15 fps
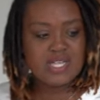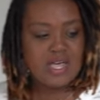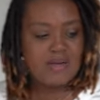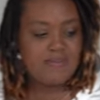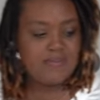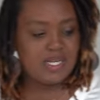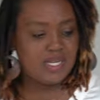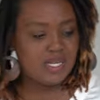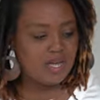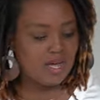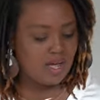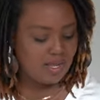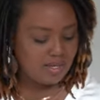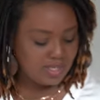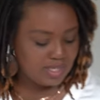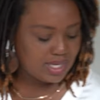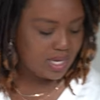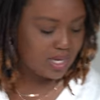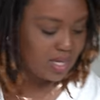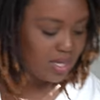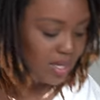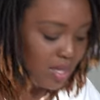company called
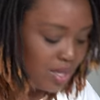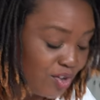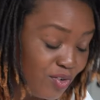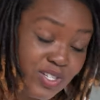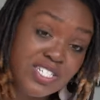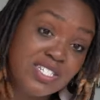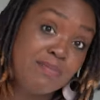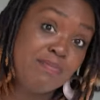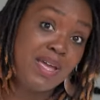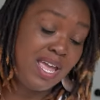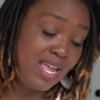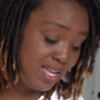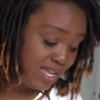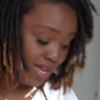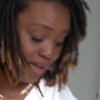Lick, which is a paint